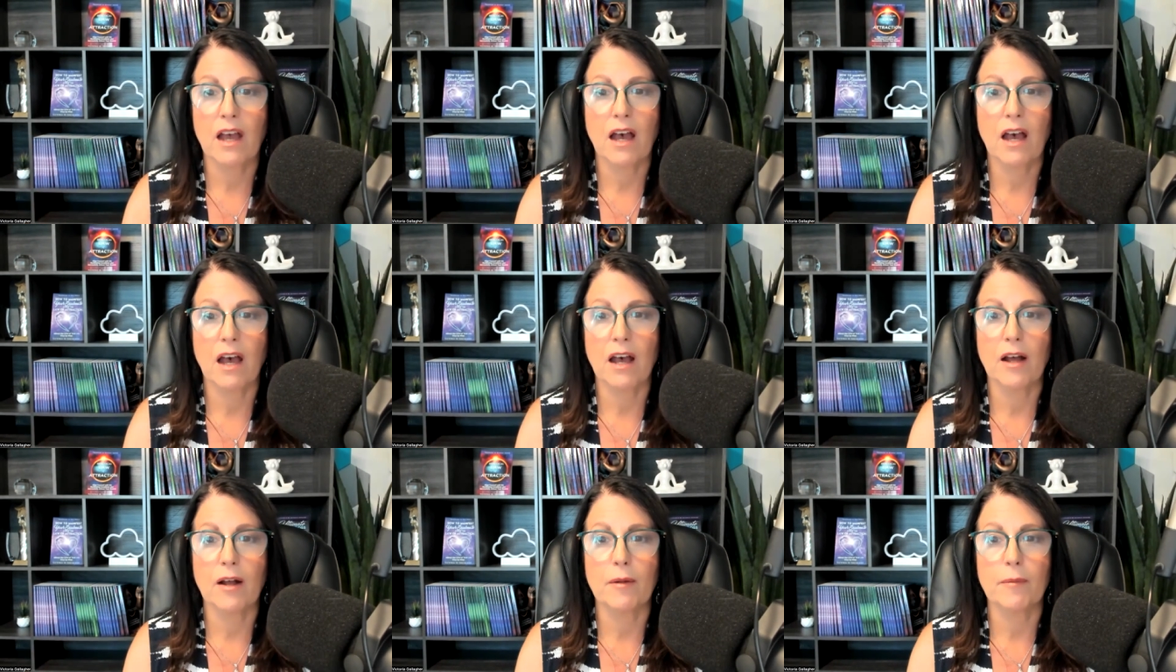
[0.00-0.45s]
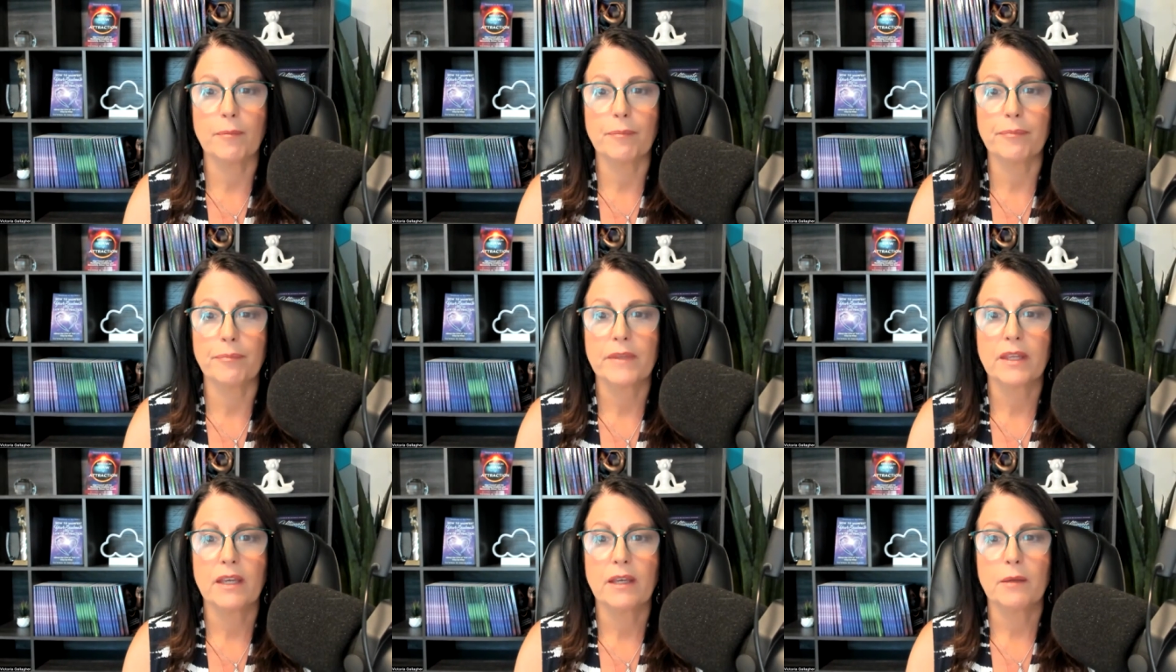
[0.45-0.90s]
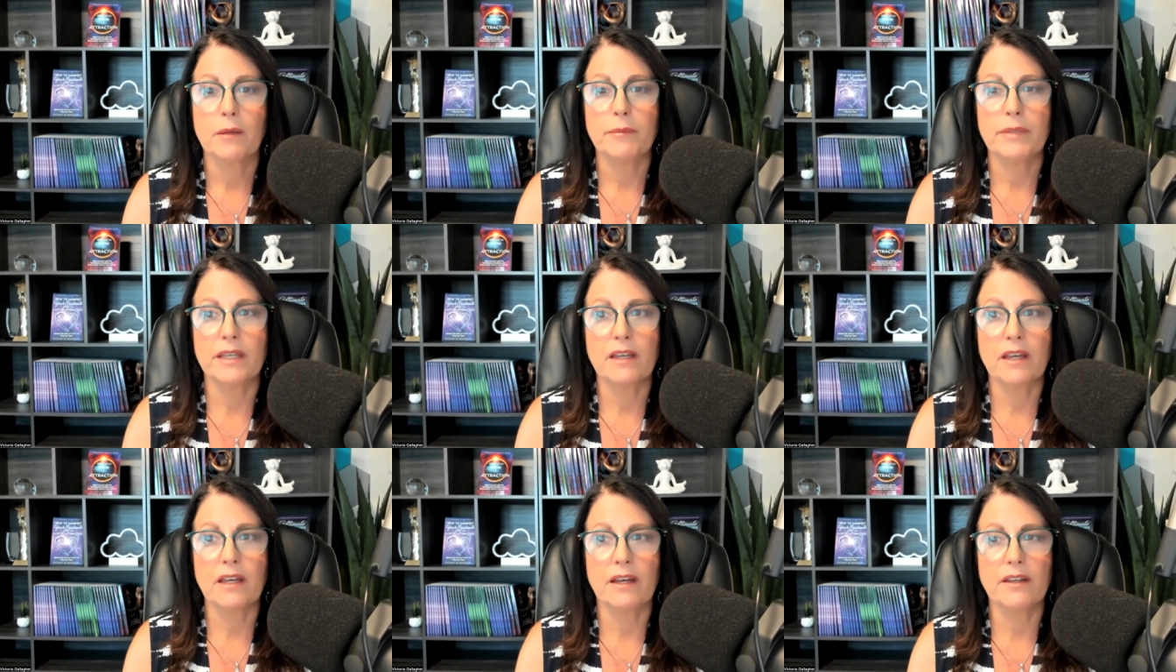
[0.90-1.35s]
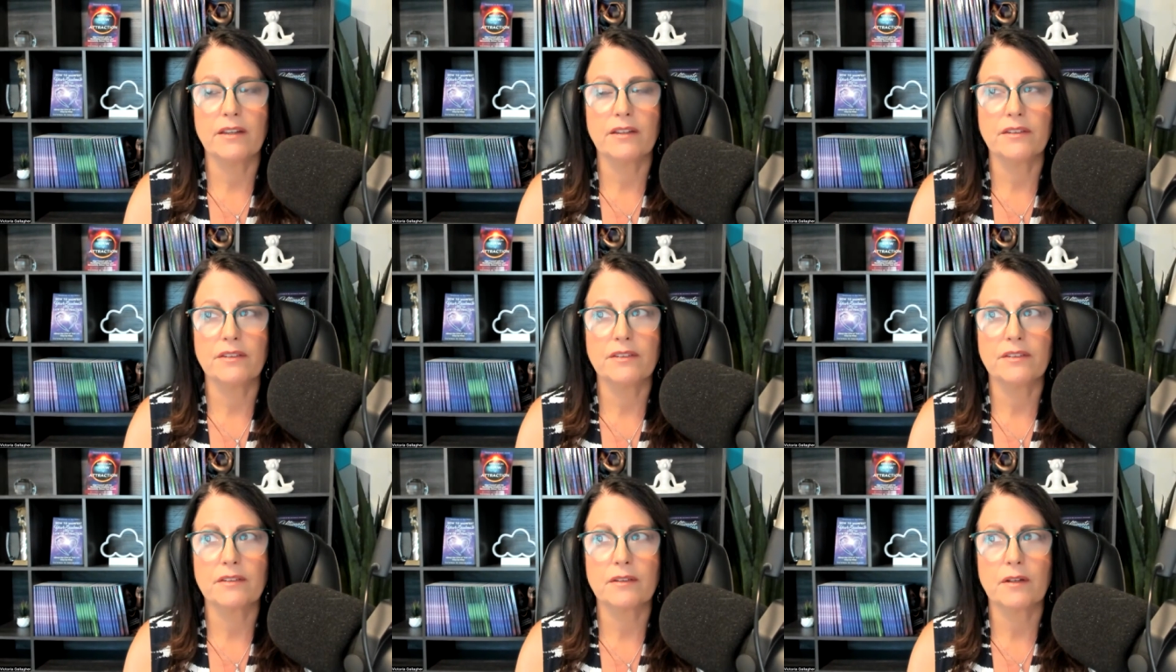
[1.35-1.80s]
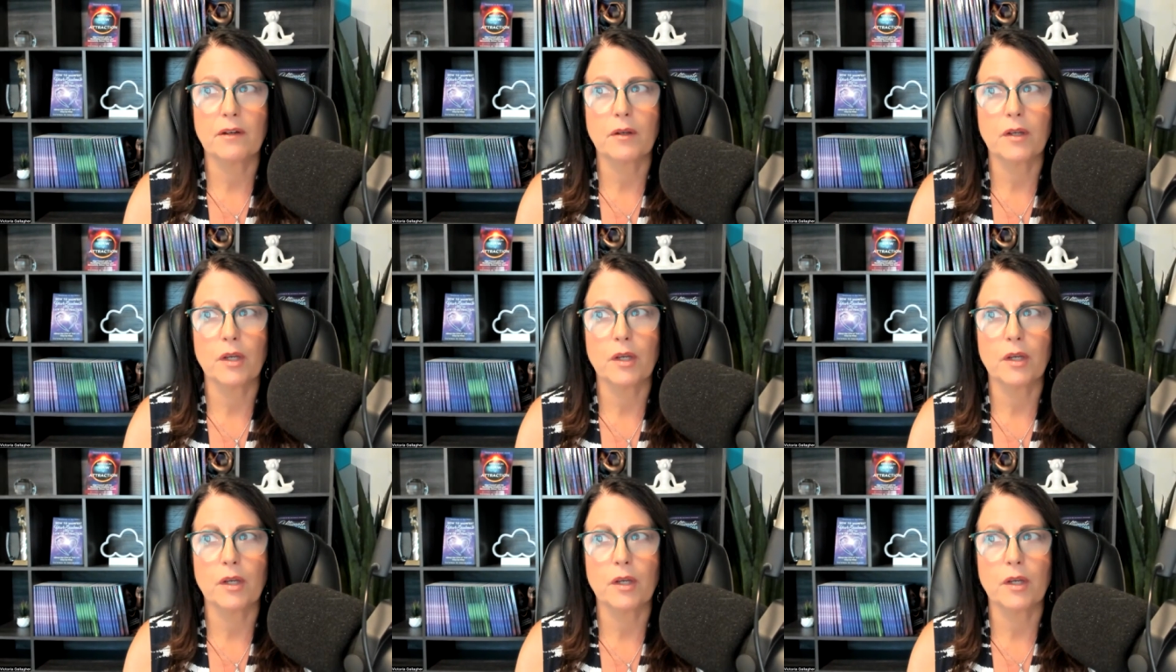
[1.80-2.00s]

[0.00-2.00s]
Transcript: Mm. Um, mm because